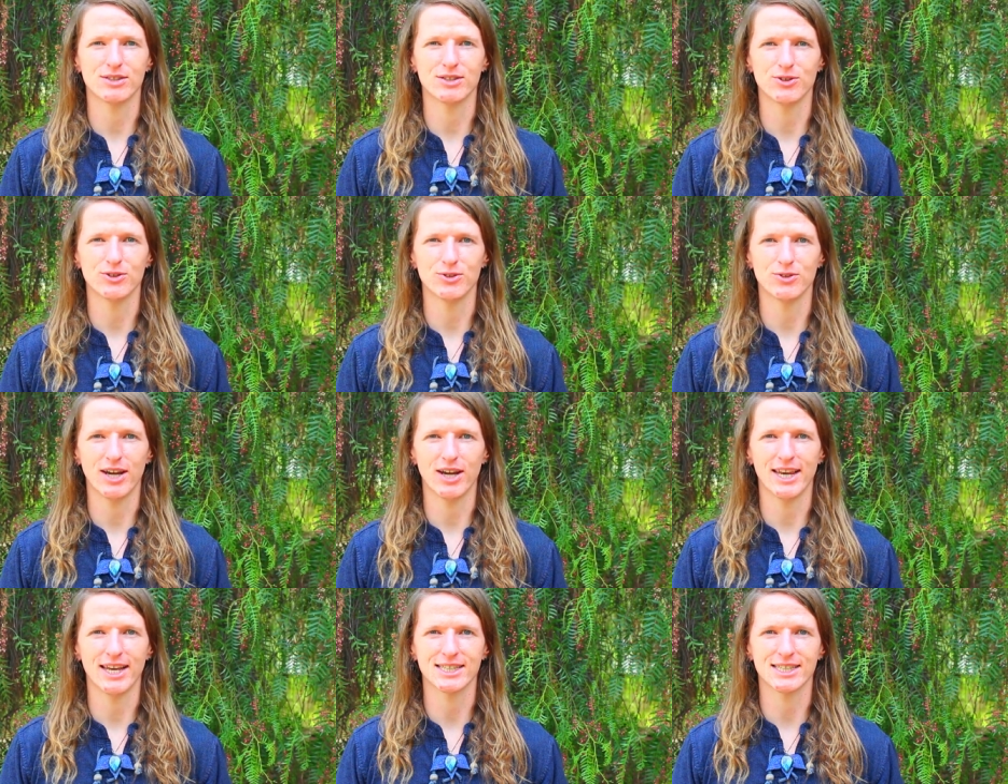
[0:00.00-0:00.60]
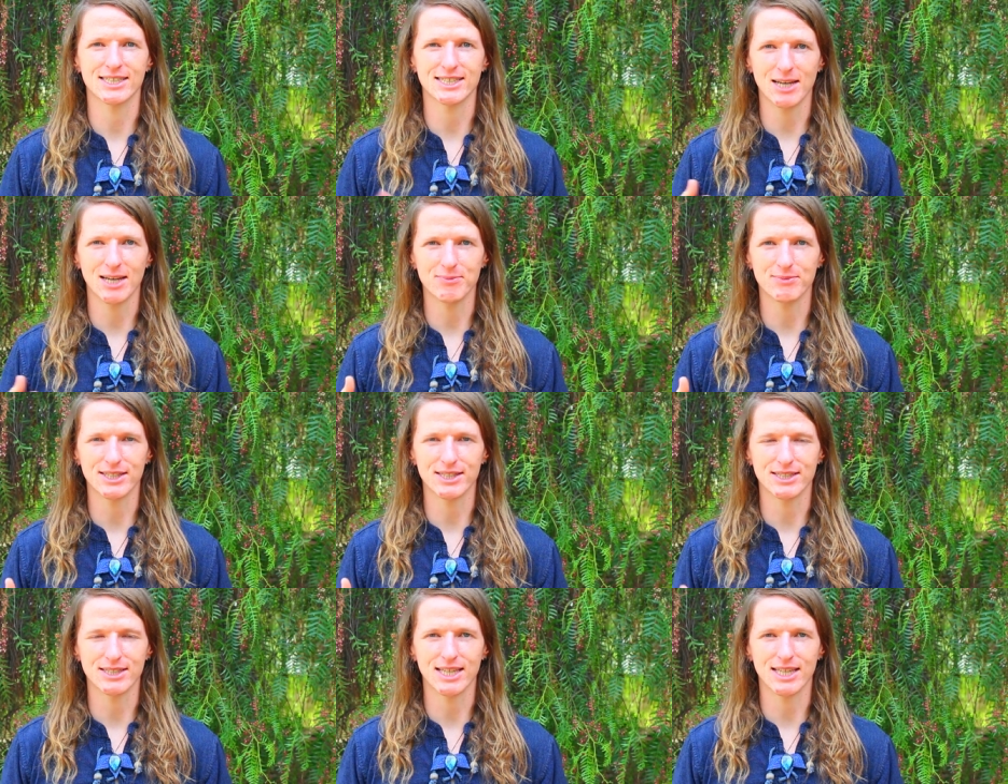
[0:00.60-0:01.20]
to an
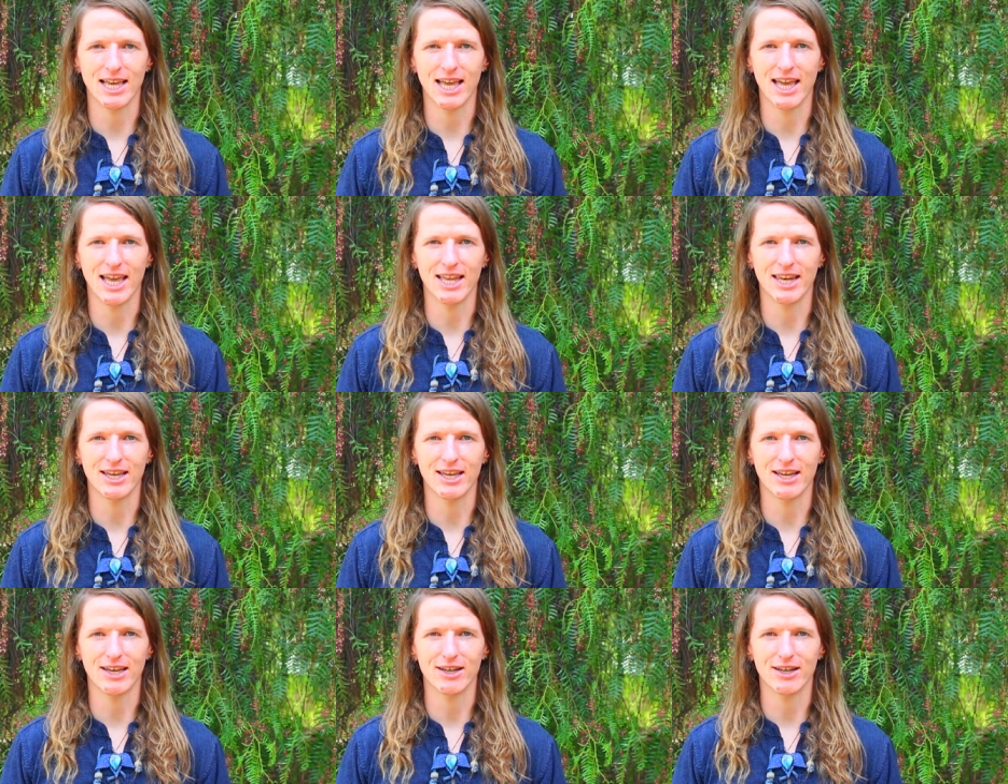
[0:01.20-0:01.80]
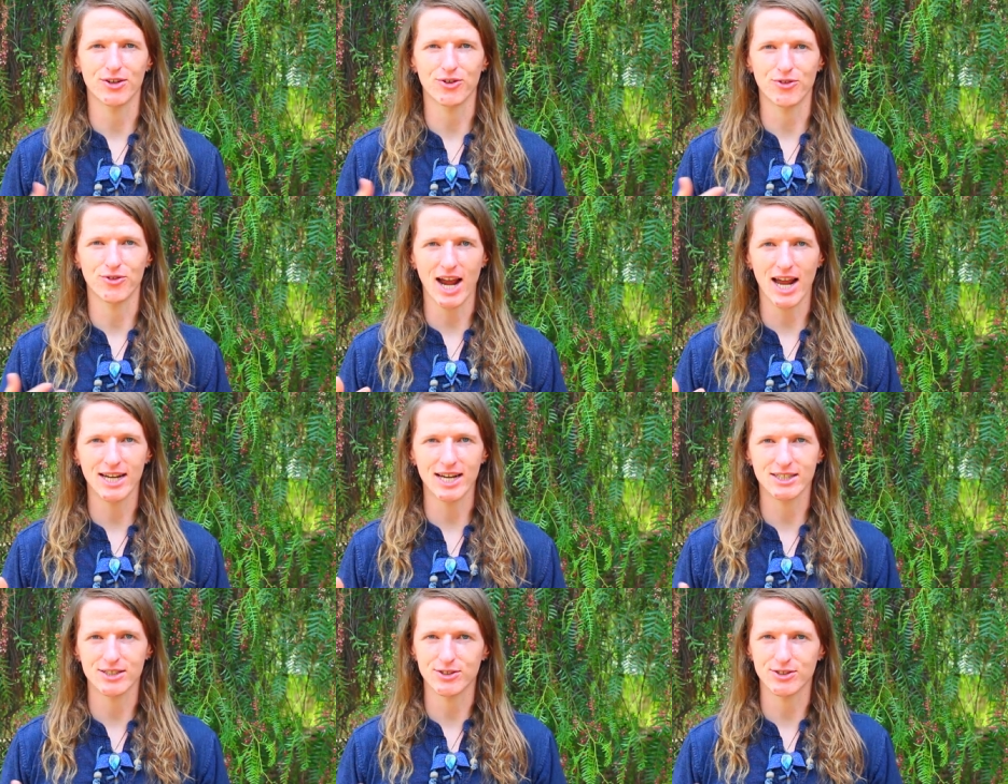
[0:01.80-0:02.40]
acceptance and
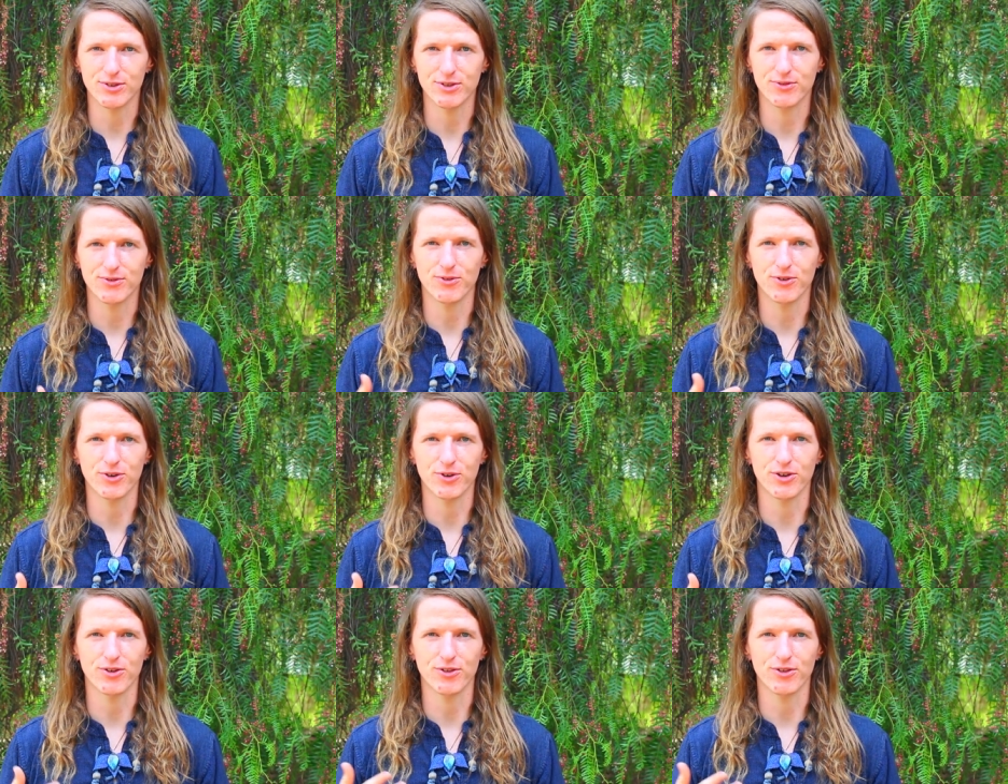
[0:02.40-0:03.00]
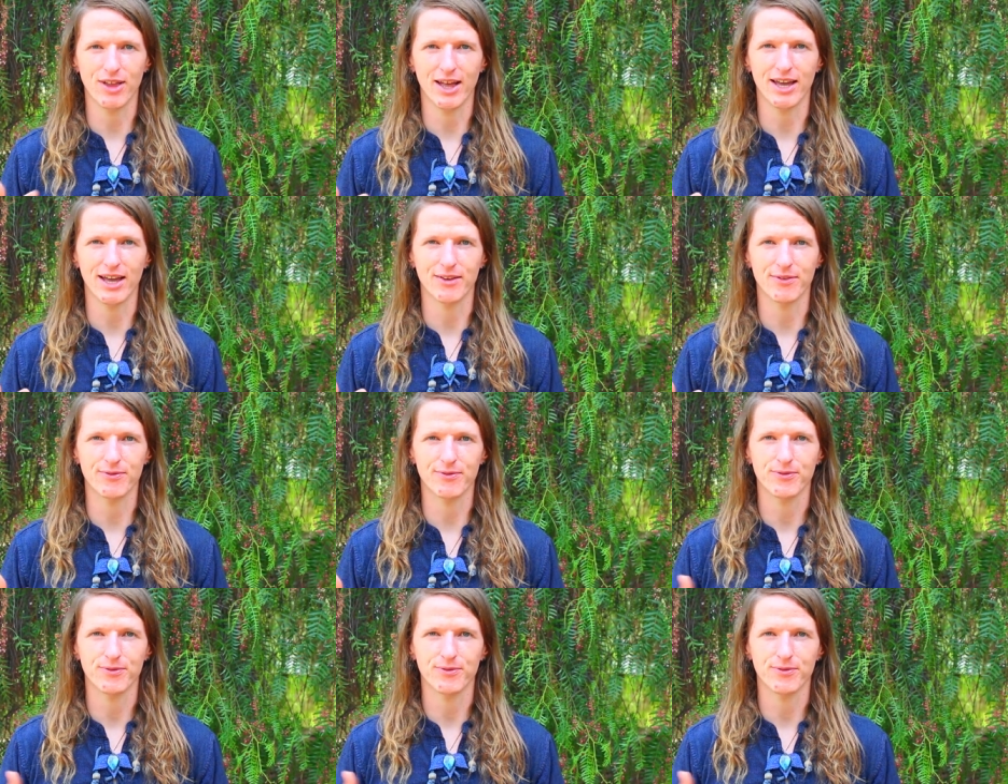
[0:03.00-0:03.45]
gratitude for your life.